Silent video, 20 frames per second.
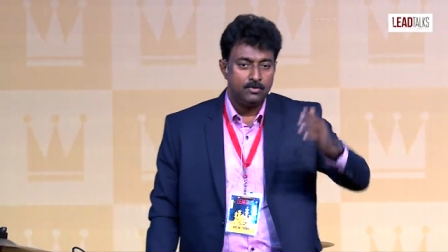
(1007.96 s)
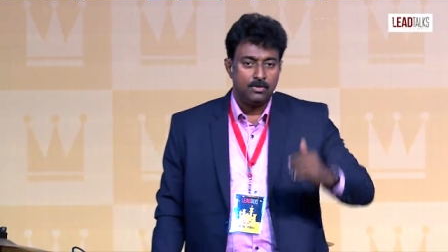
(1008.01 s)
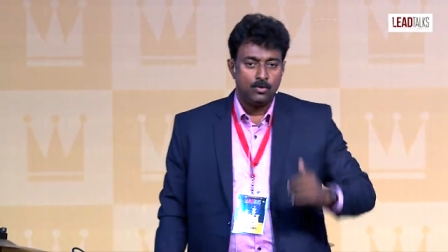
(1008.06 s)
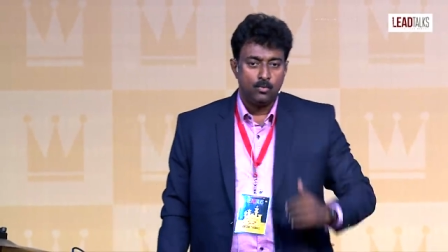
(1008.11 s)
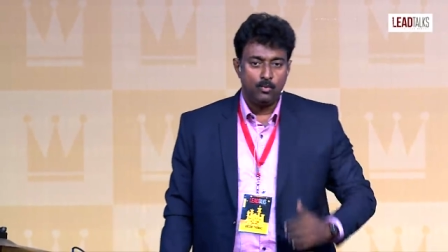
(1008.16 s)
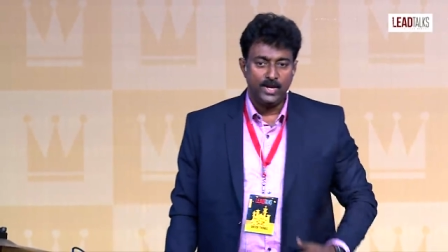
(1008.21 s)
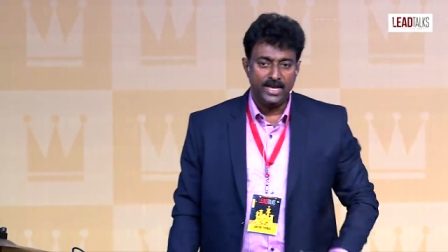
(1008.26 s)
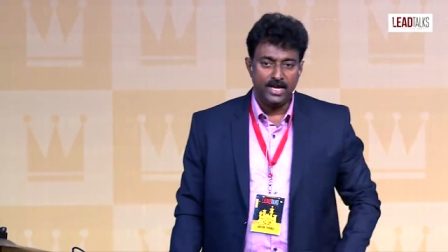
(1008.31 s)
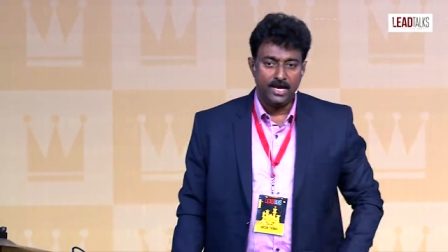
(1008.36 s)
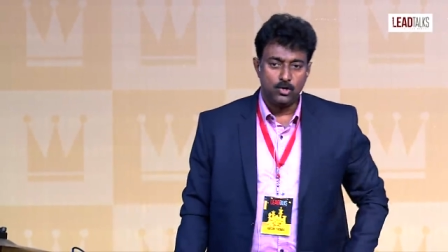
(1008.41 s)

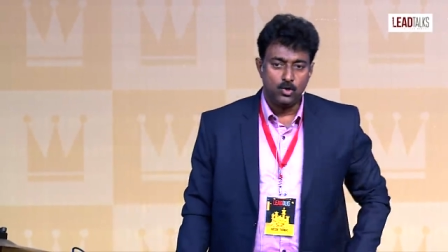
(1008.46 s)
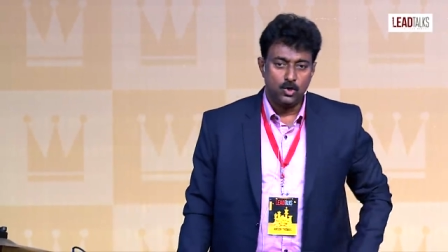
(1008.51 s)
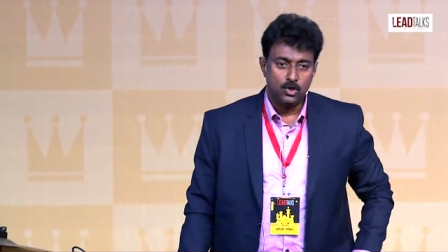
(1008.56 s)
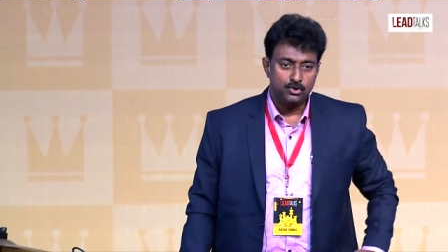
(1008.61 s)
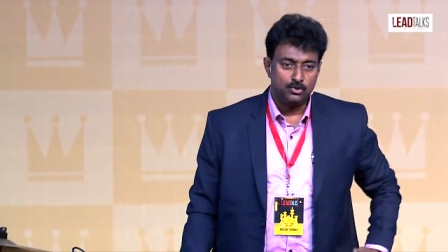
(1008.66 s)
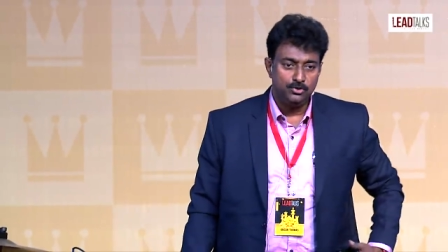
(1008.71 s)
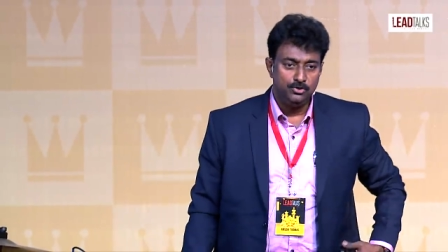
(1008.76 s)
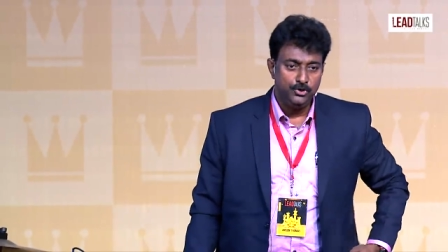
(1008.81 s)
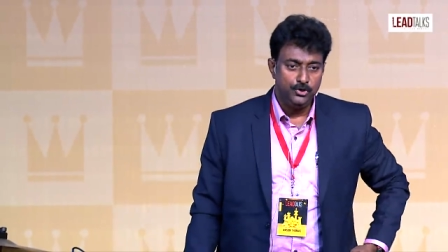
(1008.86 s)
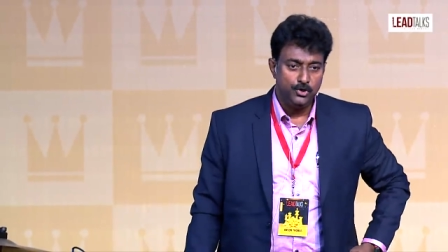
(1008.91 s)
When I go
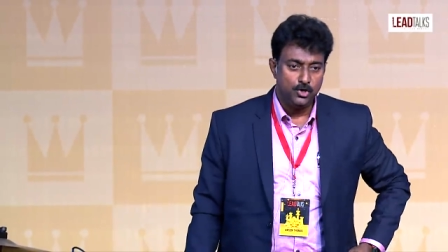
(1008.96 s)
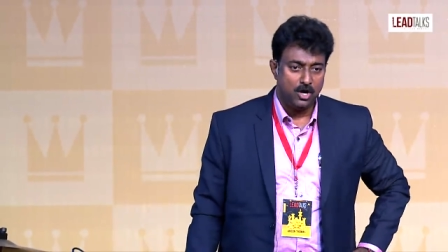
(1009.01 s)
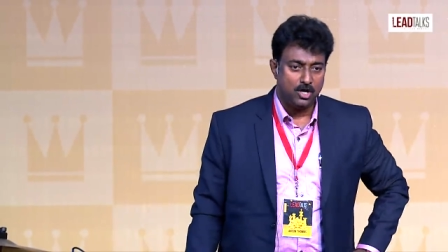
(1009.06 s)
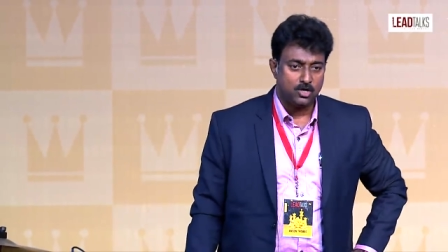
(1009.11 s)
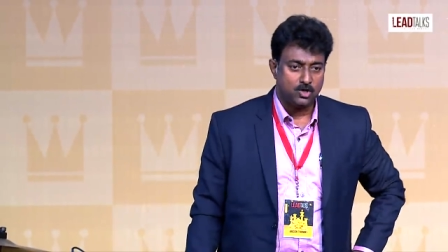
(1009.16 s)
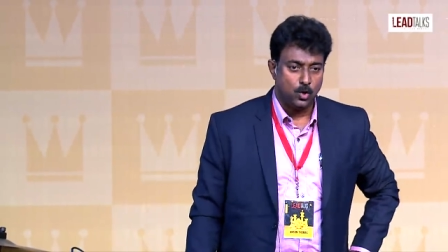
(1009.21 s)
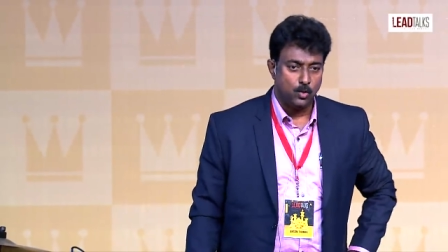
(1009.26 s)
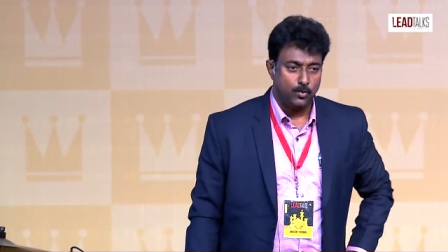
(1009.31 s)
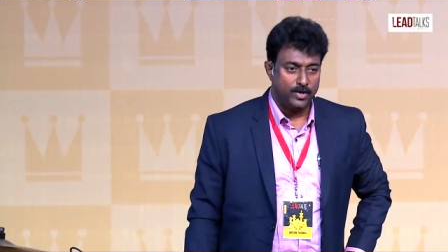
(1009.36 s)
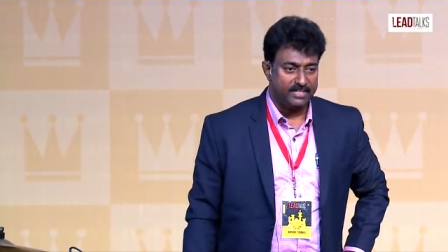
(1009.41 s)
to New
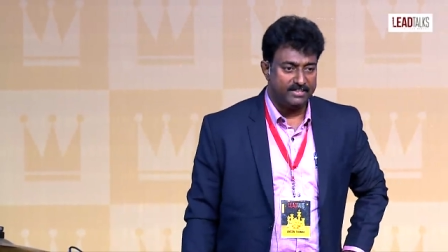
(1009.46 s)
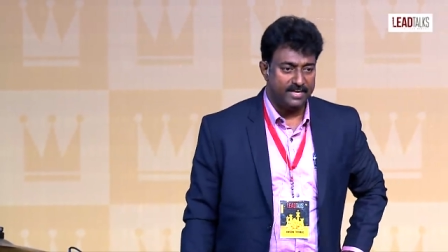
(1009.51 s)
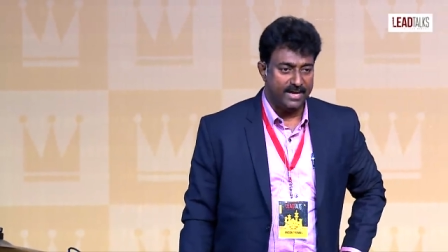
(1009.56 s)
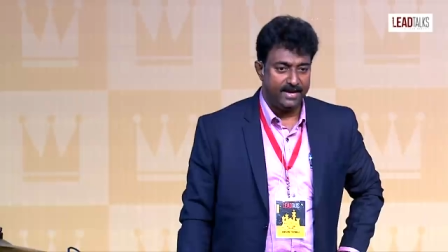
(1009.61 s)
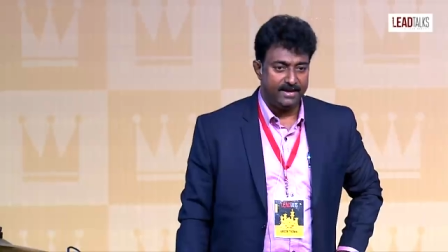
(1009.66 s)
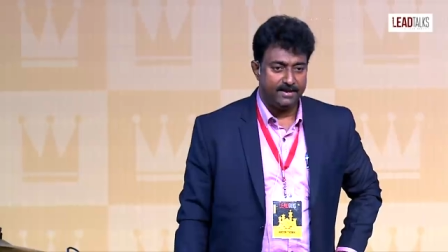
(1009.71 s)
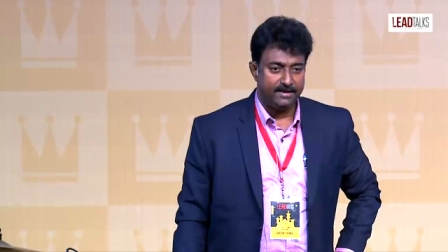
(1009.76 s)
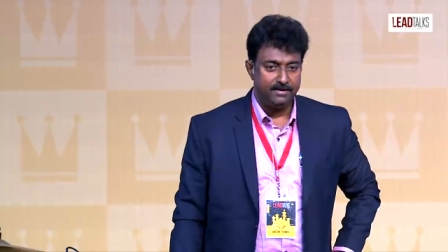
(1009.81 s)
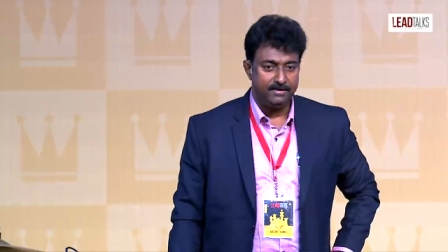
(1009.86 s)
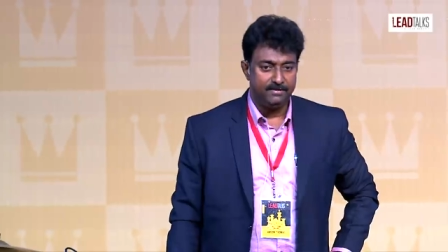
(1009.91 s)
York over
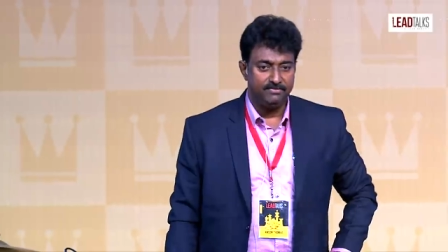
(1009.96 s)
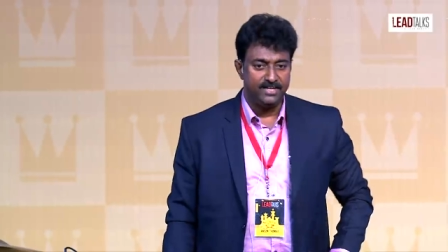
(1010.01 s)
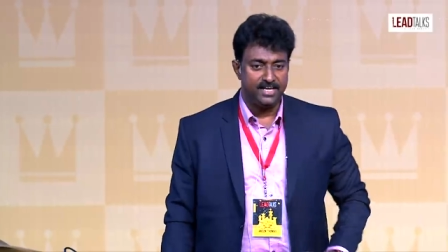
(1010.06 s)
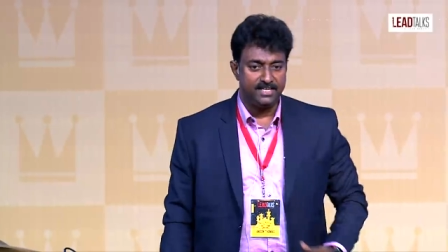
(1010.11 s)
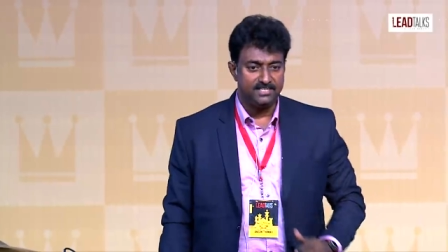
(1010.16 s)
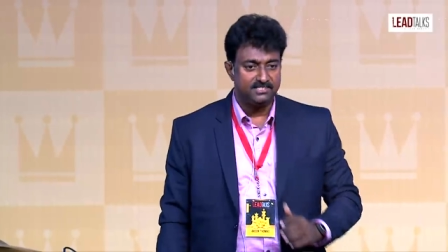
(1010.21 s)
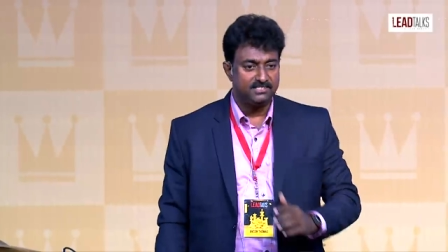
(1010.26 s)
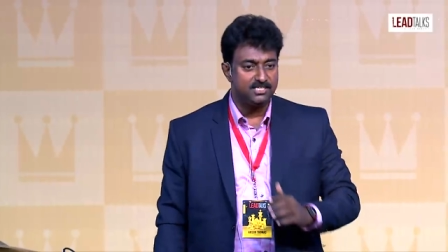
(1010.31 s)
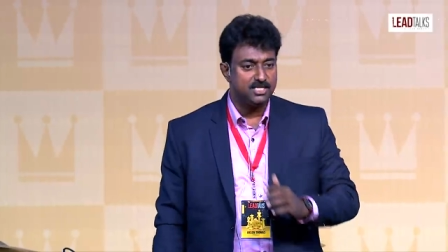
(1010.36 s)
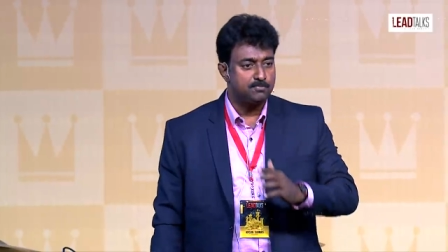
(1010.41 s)
there, there
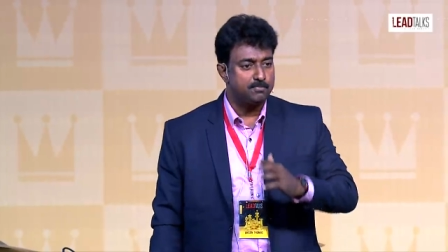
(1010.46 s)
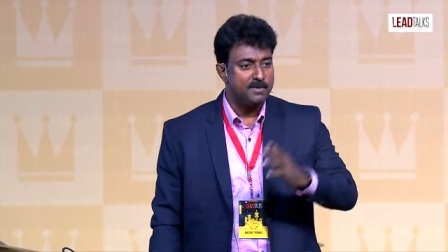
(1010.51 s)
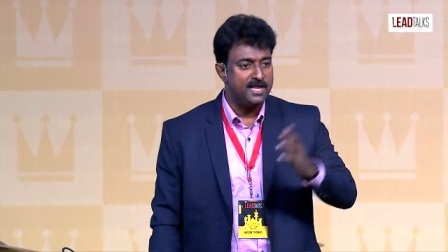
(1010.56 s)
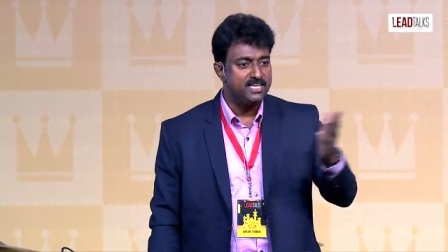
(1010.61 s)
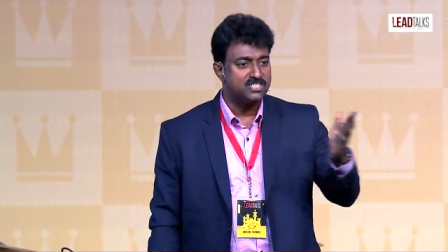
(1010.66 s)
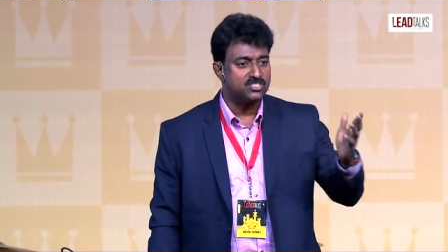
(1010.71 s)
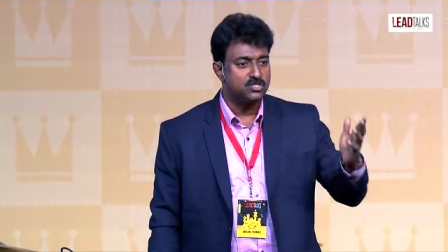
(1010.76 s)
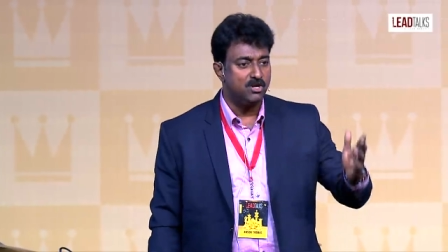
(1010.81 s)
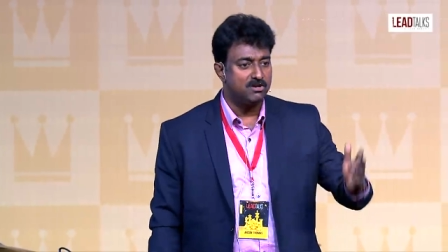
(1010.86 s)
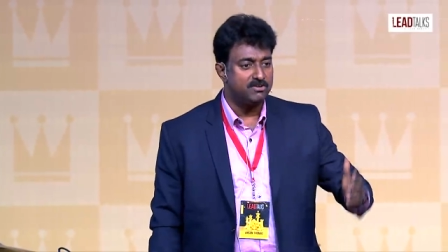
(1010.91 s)
is this
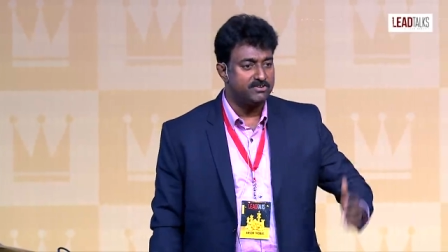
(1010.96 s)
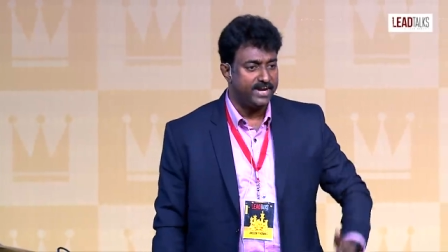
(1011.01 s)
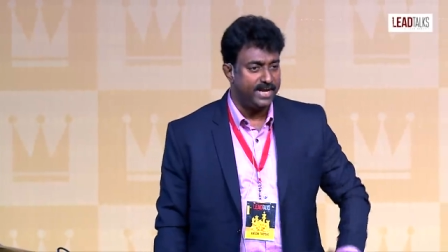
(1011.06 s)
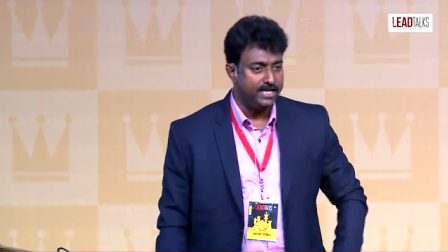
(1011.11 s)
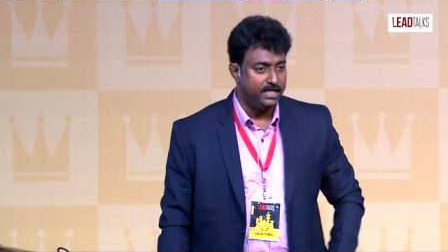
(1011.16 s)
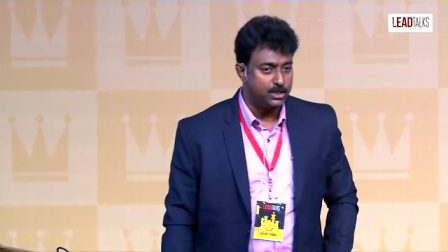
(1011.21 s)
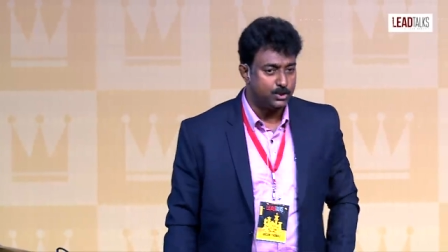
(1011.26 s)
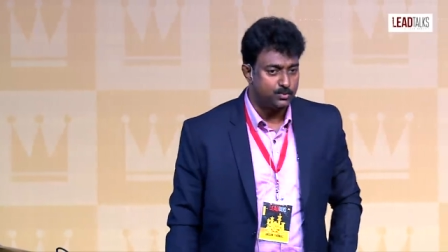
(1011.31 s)
place called Greenwich